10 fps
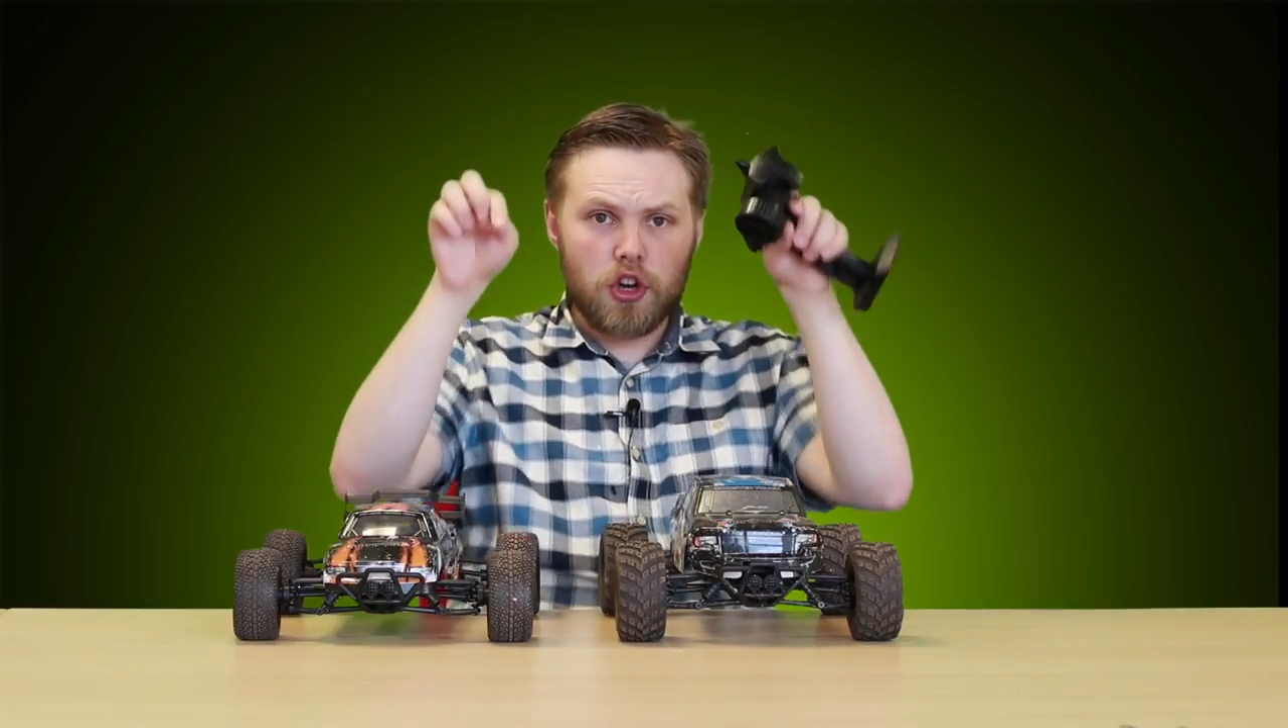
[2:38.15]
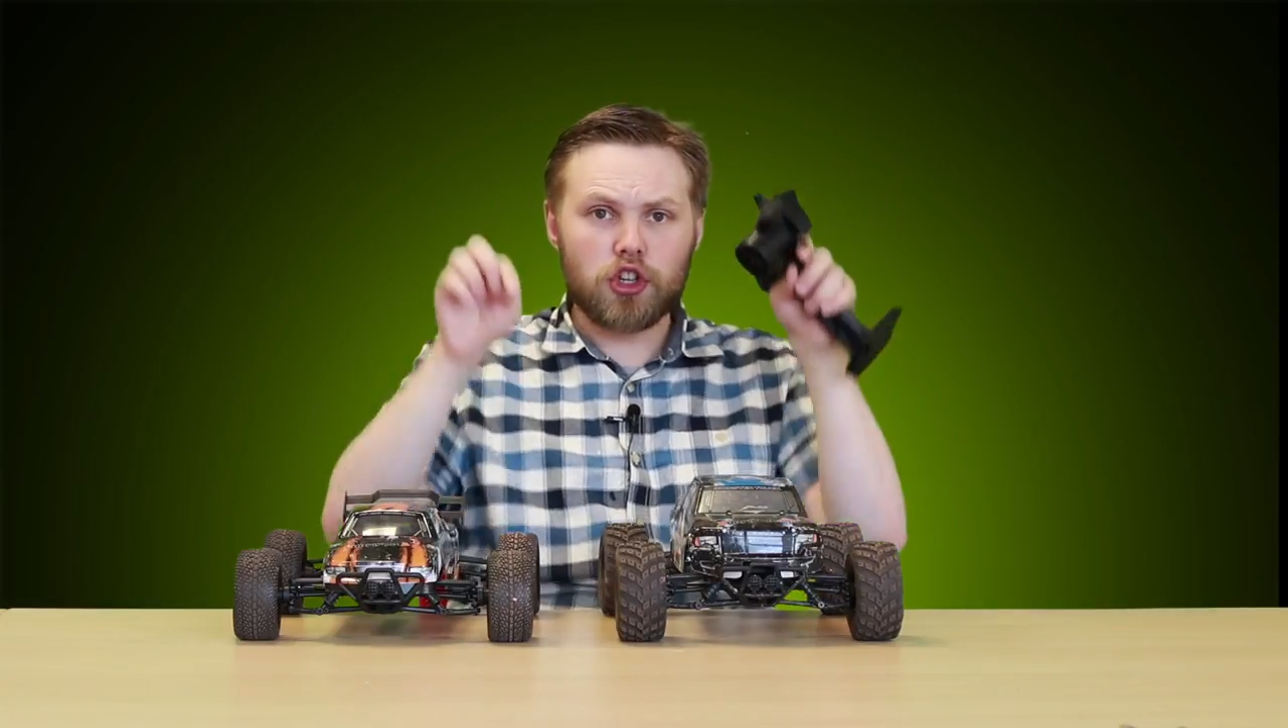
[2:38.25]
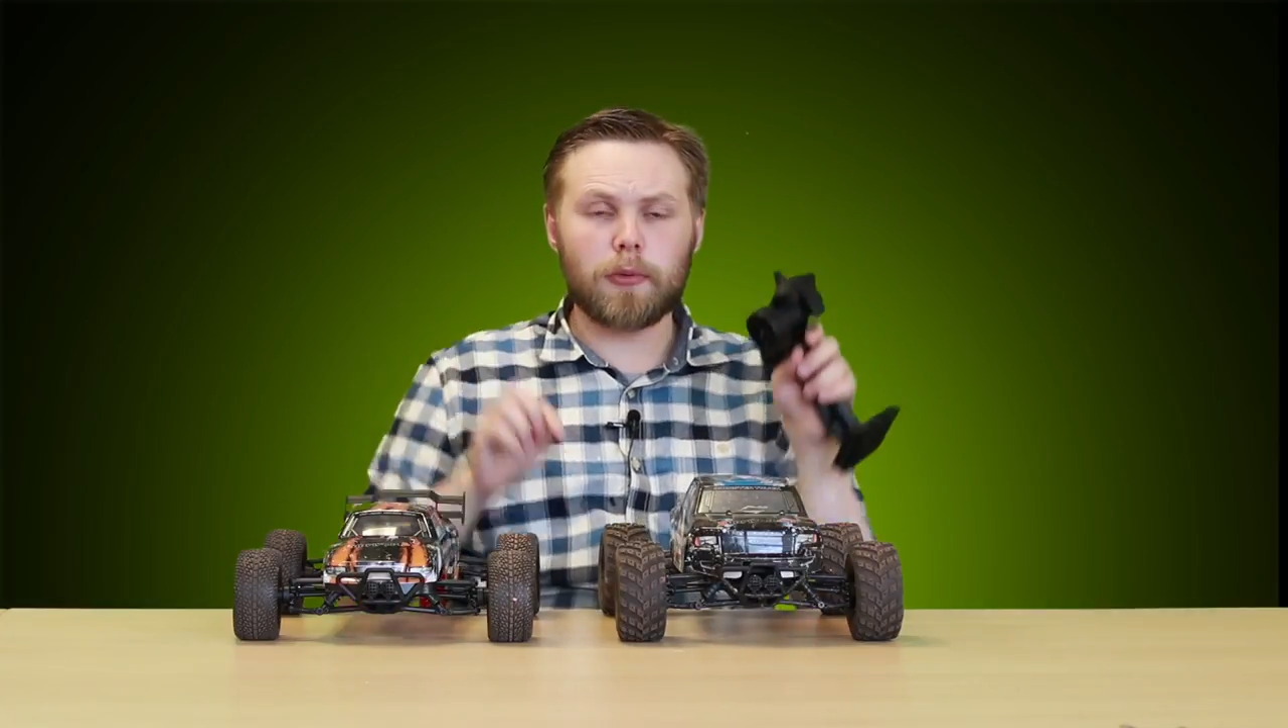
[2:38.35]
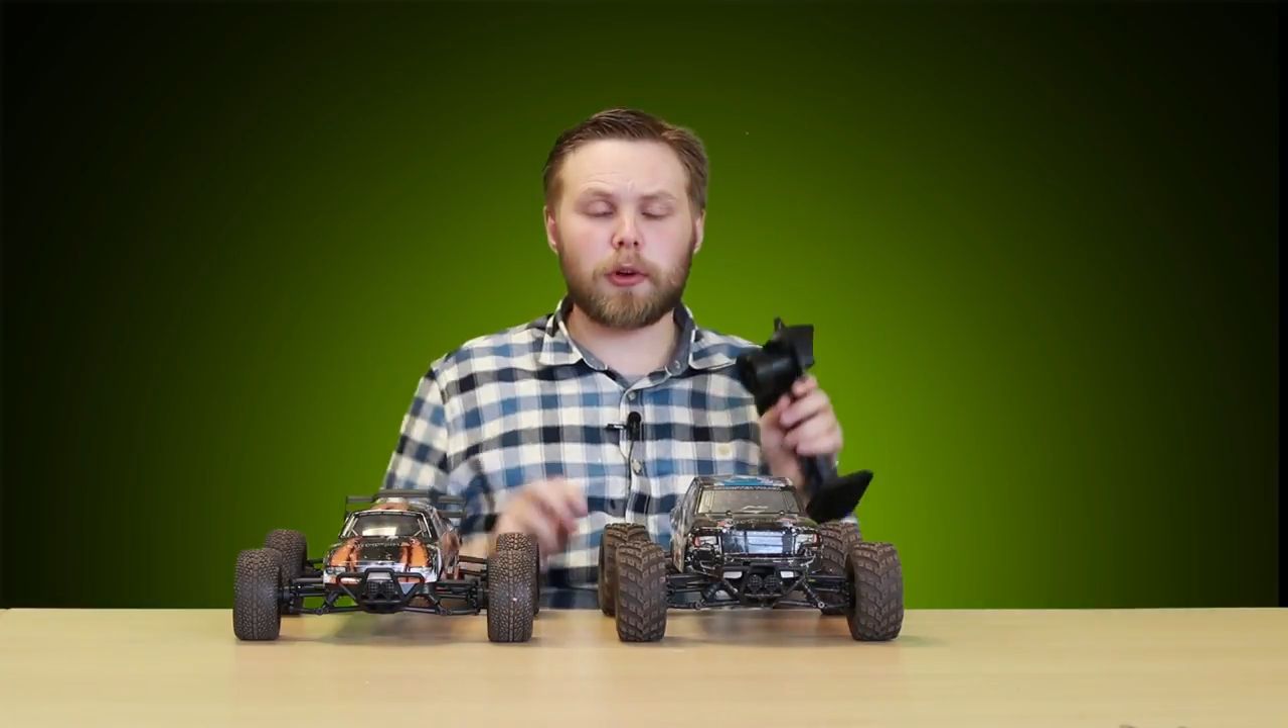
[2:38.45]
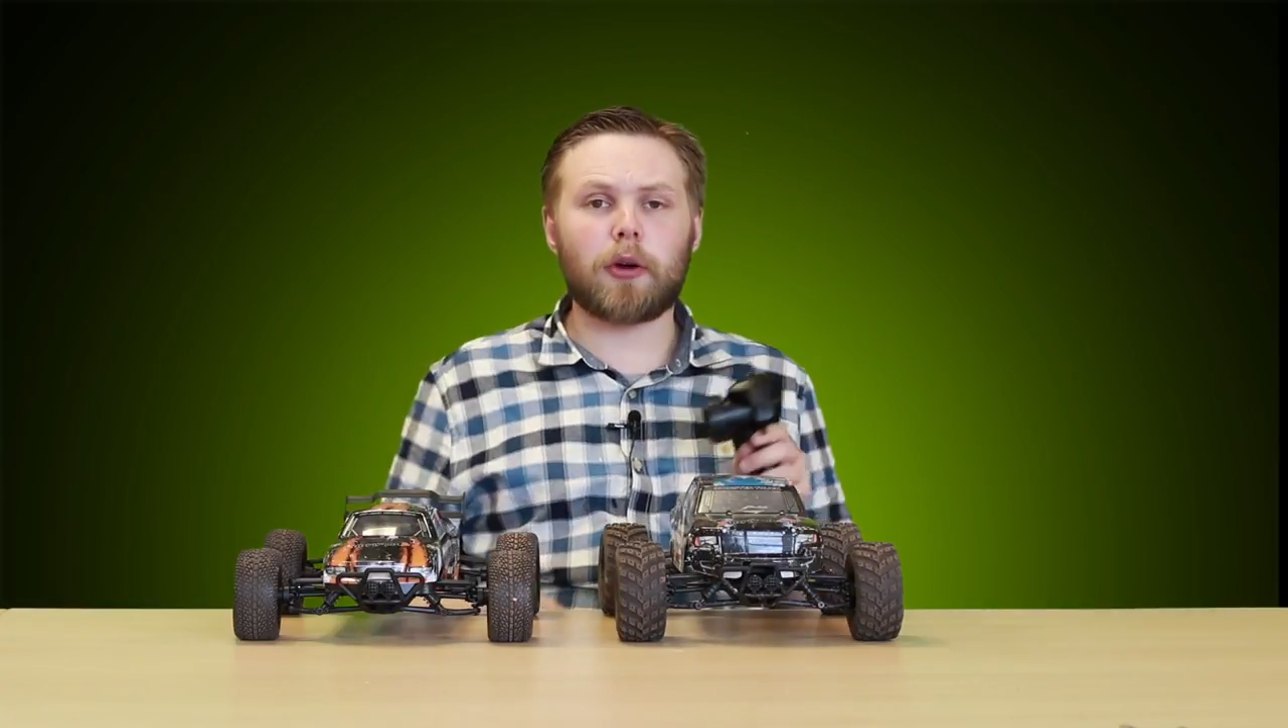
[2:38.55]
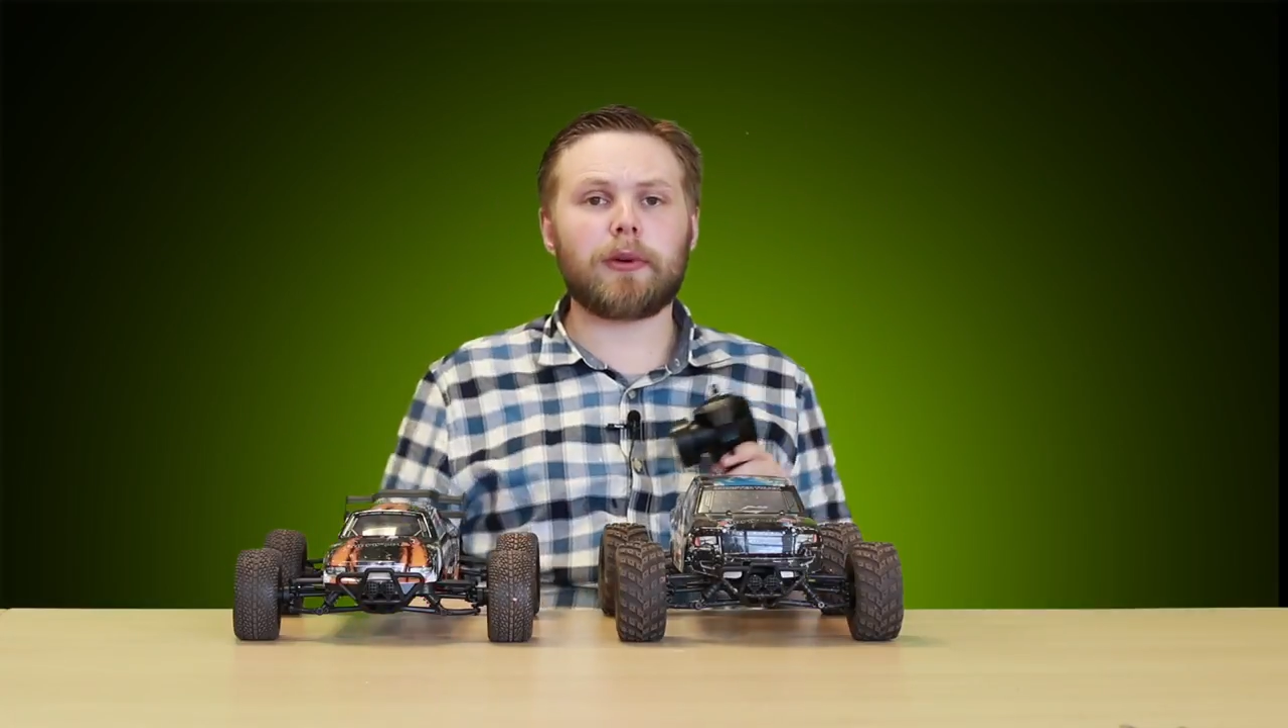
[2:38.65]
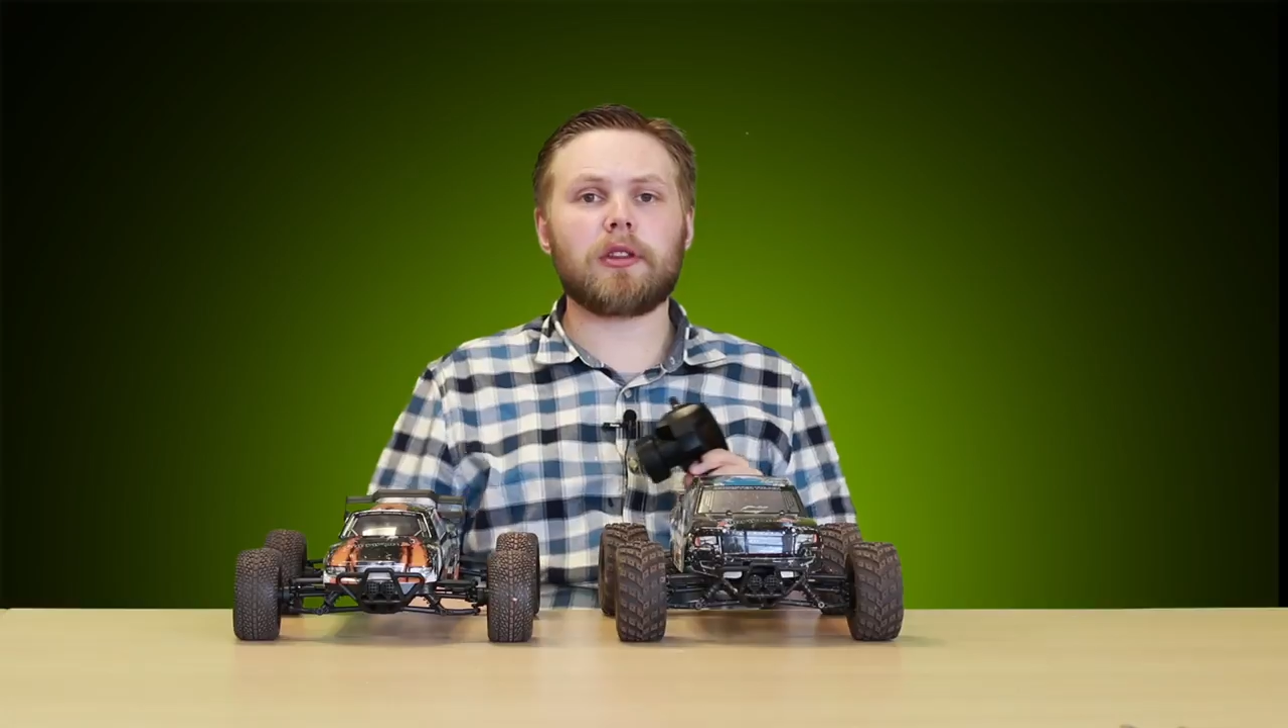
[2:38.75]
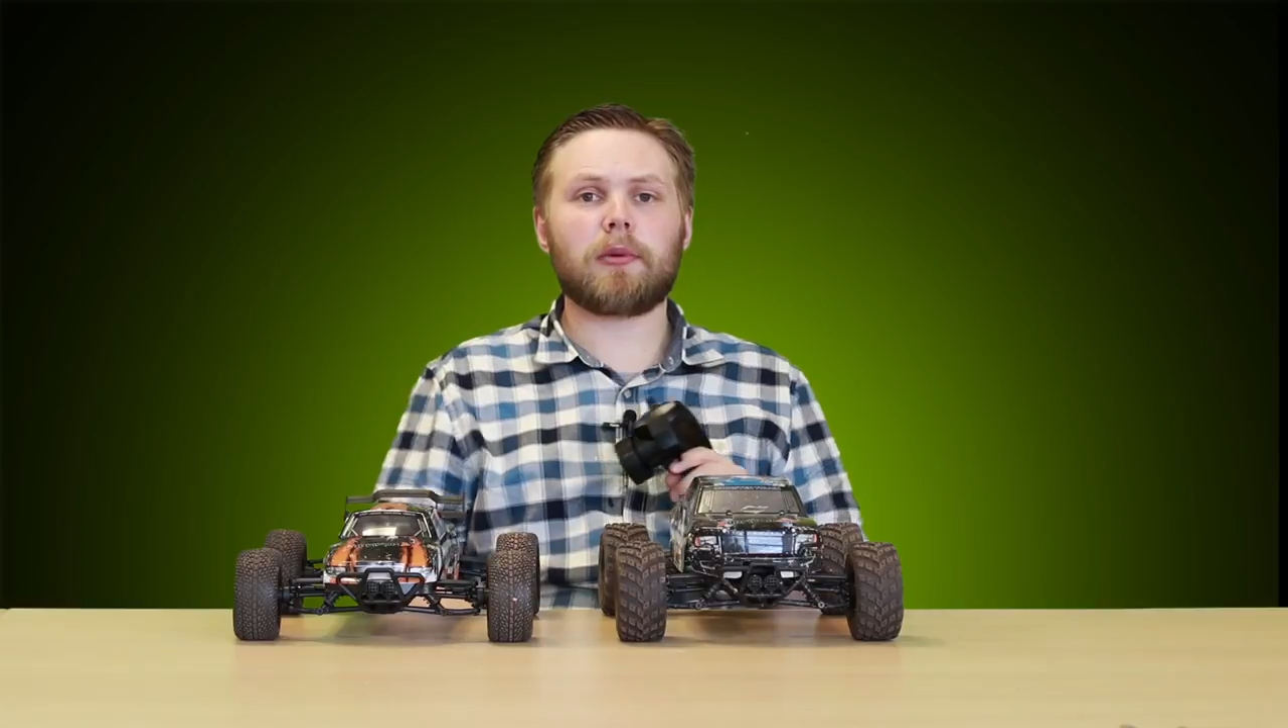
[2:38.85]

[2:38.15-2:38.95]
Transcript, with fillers: drop a comment